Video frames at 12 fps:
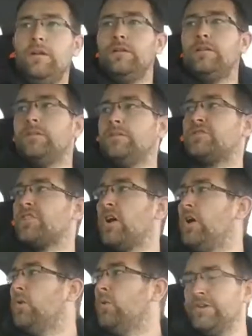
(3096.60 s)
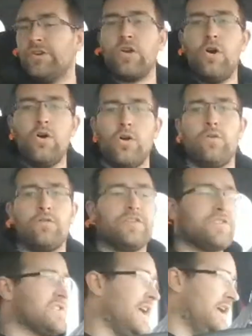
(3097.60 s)
So when you're going over the
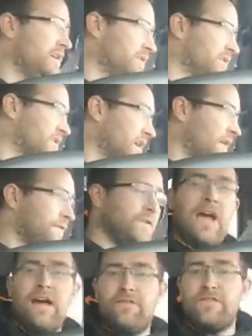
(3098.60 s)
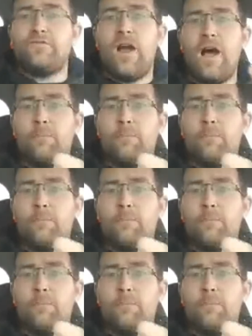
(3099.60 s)
scale and stuff, you have to drop,